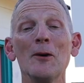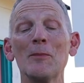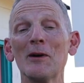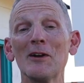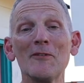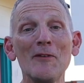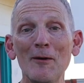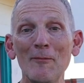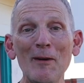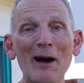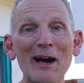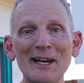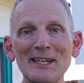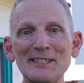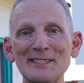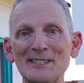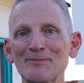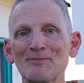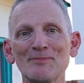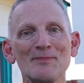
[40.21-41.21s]
But if I'm
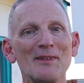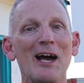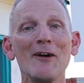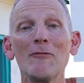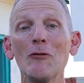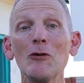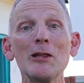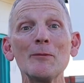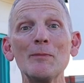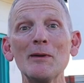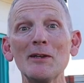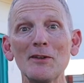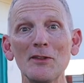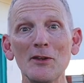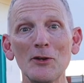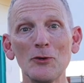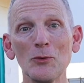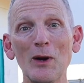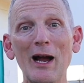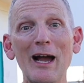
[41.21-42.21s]
honest, I've only been to
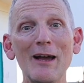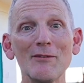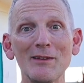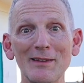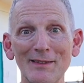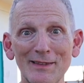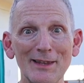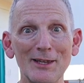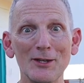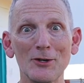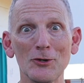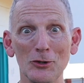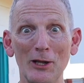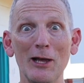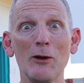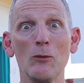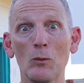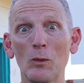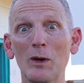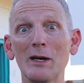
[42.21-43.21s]
the drive-in theater
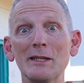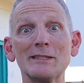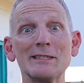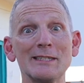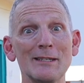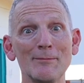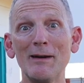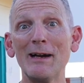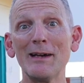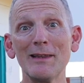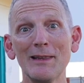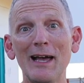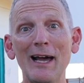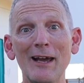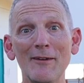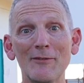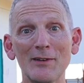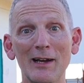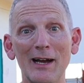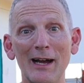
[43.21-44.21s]
like once in my
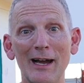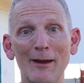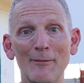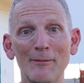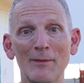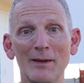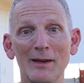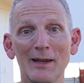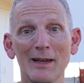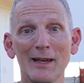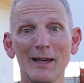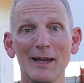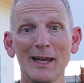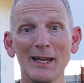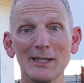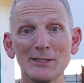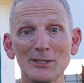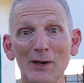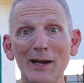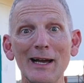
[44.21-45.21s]
lifetime,
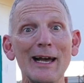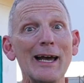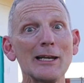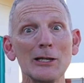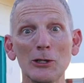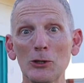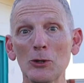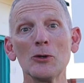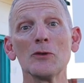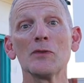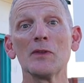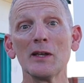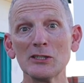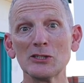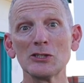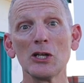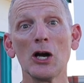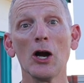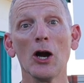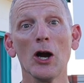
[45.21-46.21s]
and so I had to learn
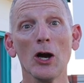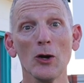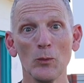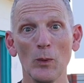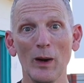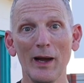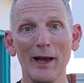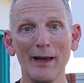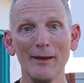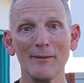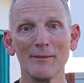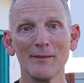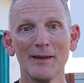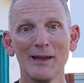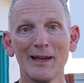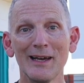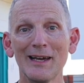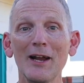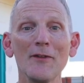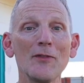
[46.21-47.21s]
things the hard way.
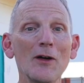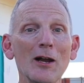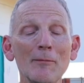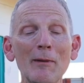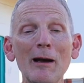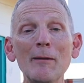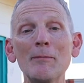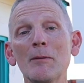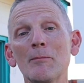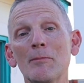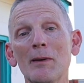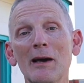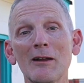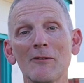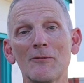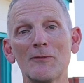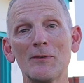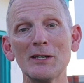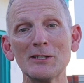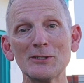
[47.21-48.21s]
And I thought it might be
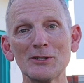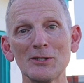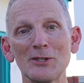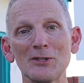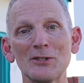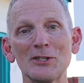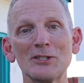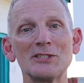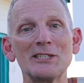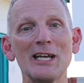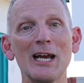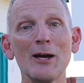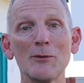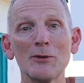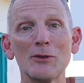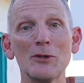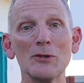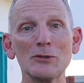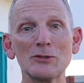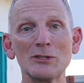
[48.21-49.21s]
beneficial to share
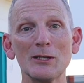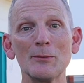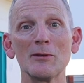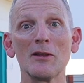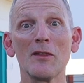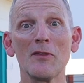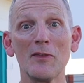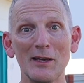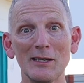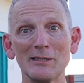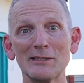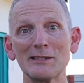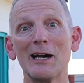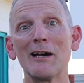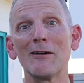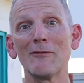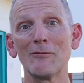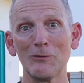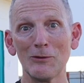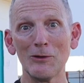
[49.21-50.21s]
with you some of the things
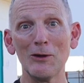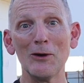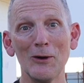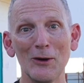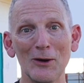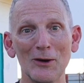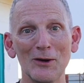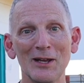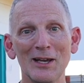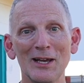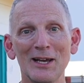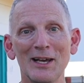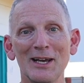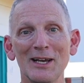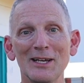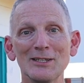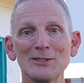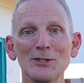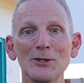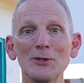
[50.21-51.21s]
I've learned
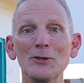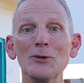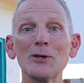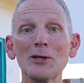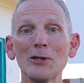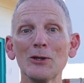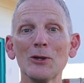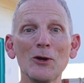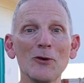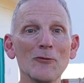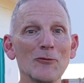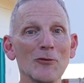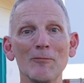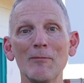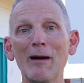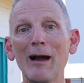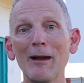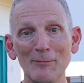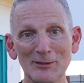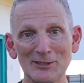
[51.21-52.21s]
so you can learn from
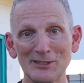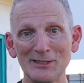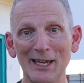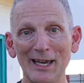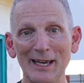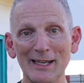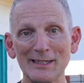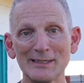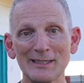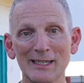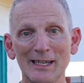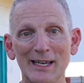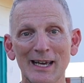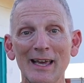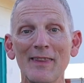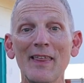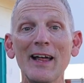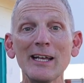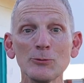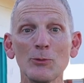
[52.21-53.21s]
my mistakes.
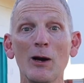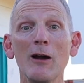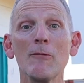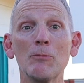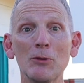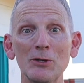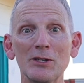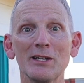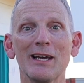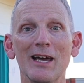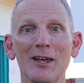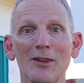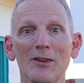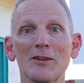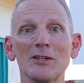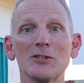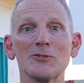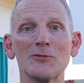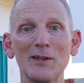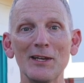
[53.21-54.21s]
That's why I put together
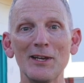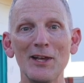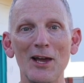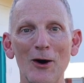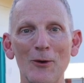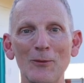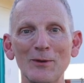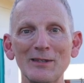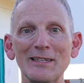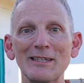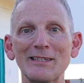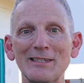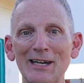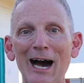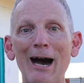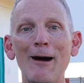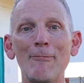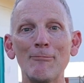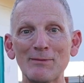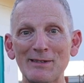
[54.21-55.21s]
this video with the
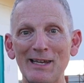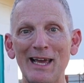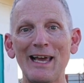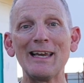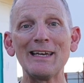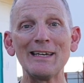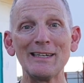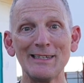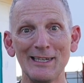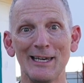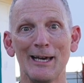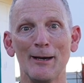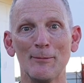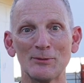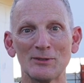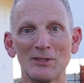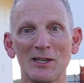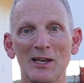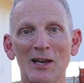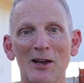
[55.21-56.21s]
top 10
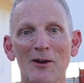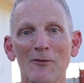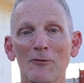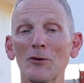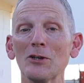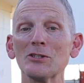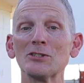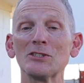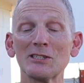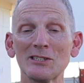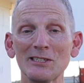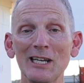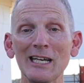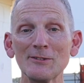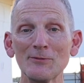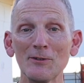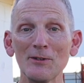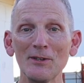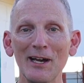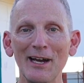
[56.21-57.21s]
tips for a
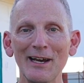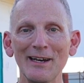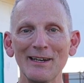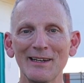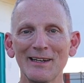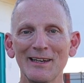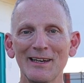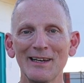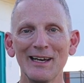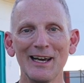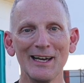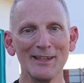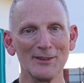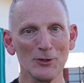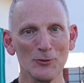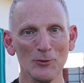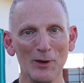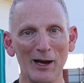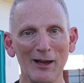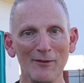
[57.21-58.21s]
successful night at
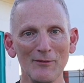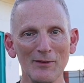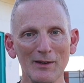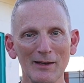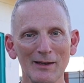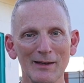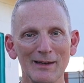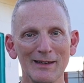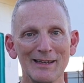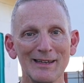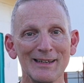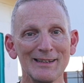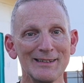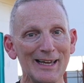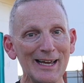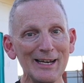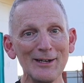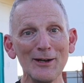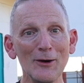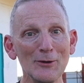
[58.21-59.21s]
the drive-in.
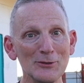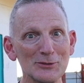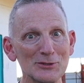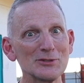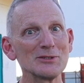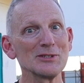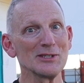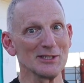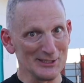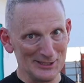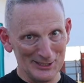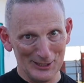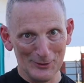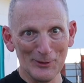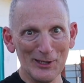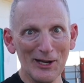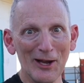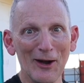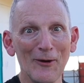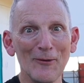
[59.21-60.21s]
Take notes, because here
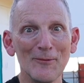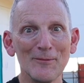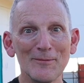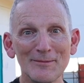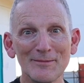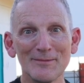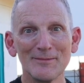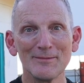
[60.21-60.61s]
we go.